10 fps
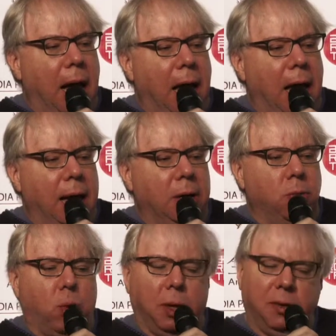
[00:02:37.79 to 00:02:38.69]
And
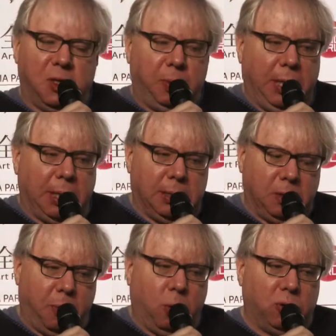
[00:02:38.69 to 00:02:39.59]
one of the speakers is
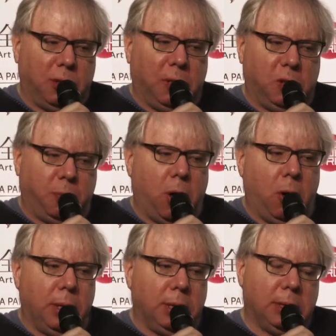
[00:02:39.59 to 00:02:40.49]
a Portuguese
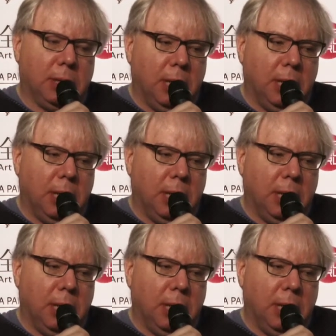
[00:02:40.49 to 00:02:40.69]
poet,